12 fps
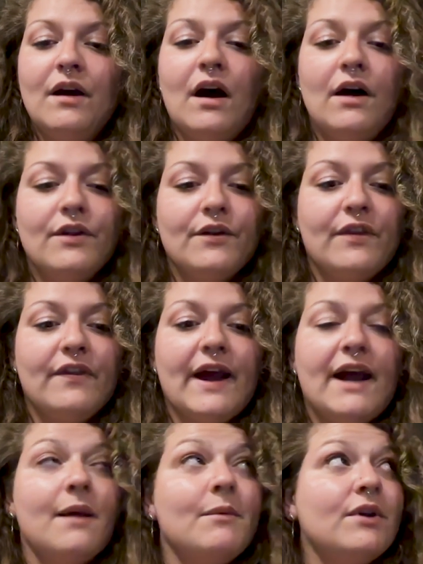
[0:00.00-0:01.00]
Other than
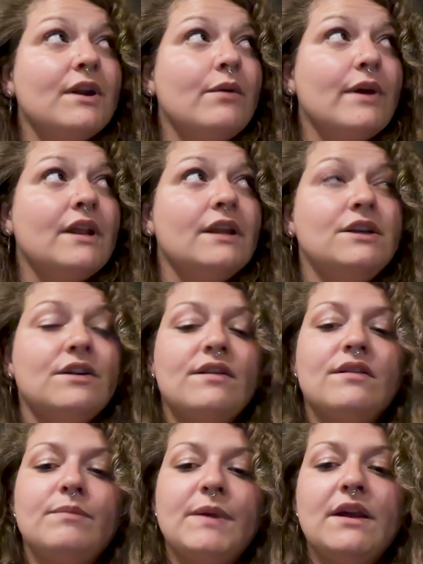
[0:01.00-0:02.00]
that, I'm going to quickly
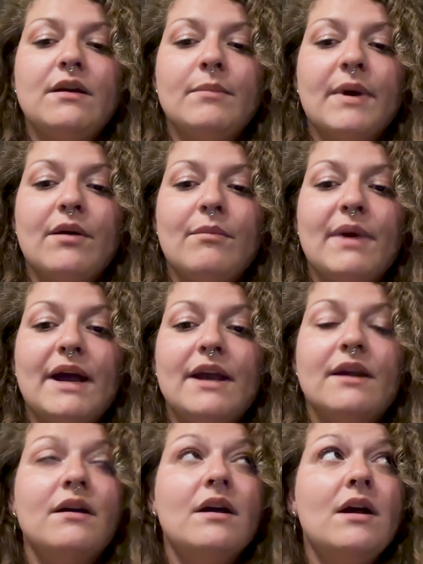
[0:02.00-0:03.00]
just speak about
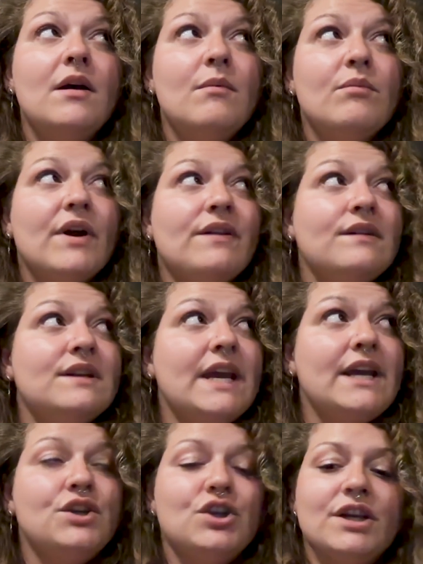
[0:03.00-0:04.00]
my
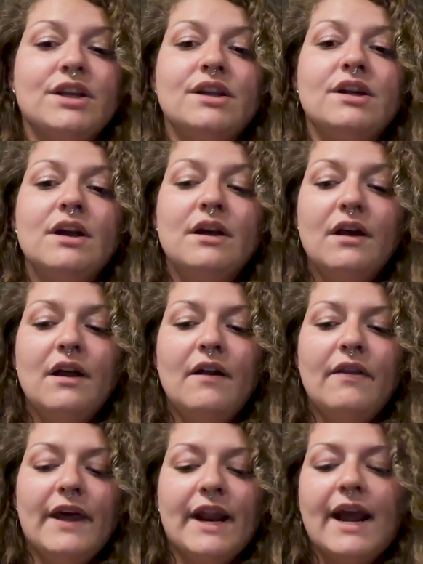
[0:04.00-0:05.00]
presentation
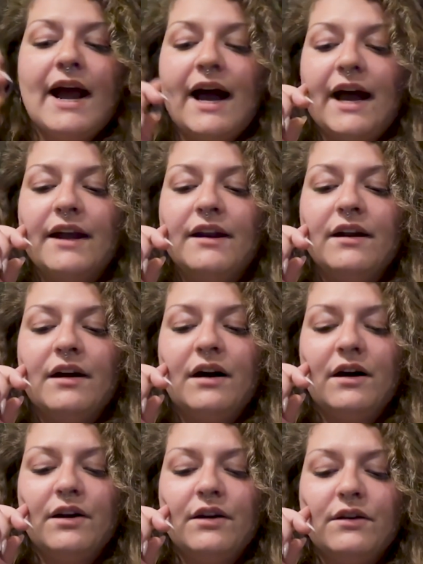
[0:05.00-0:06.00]
that I had
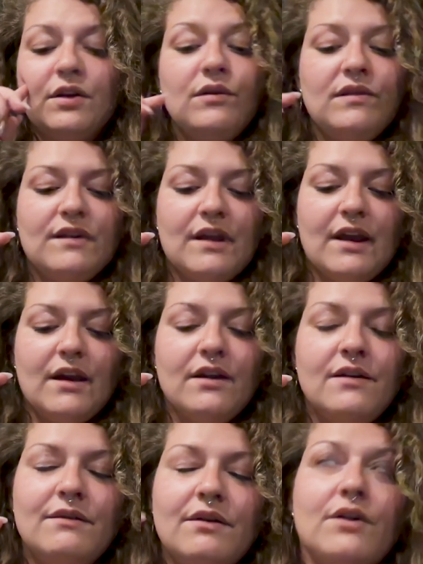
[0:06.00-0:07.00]
on
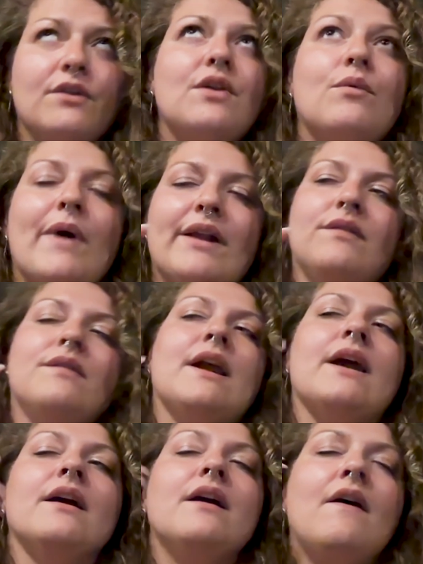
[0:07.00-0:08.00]

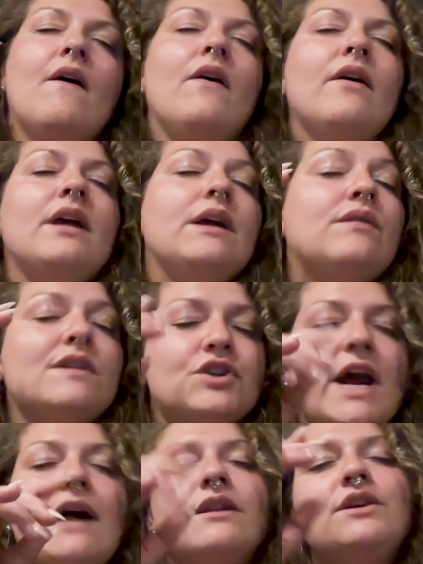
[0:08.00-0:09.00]
Wednesday. It was a
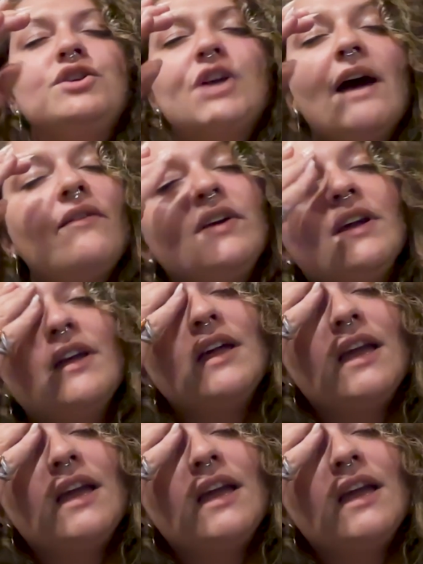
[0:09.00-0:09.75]
challenge having